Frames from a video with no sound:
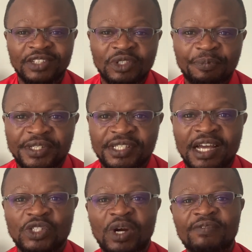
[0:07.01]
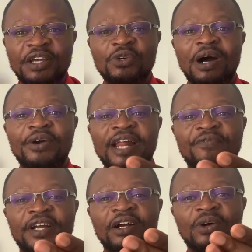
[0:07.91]
to be precise. Wherever you are on the
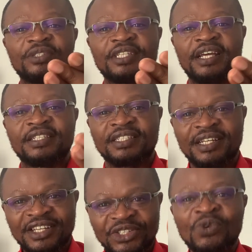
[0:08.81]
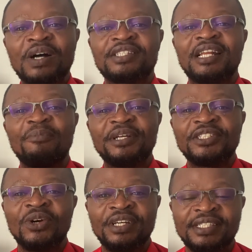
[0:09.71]
African continent, you are celebrating
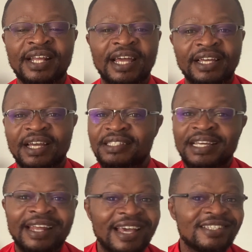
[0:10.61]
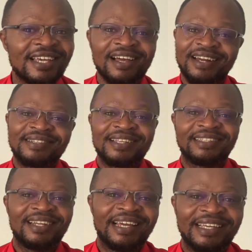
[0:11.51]
your Easter, I guess. In Asia, there's
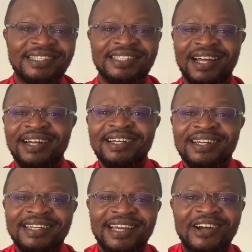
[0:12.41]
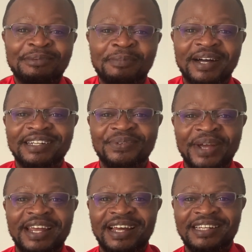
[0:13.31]
nothing like Easter. Yeah, remember, we are
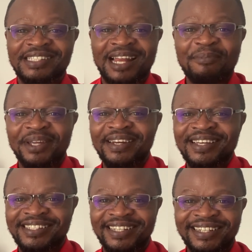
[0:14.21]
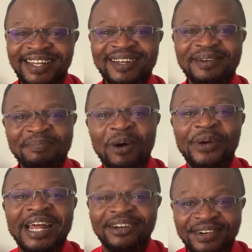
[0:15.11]
in an Islamic nation. But we,
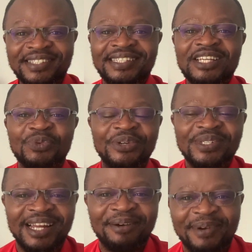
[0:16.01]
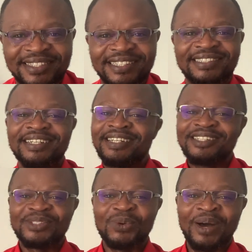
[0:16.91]
the Christians, we do celebrate it.
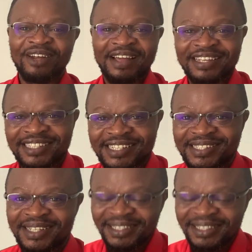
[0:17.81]
So whatever it is,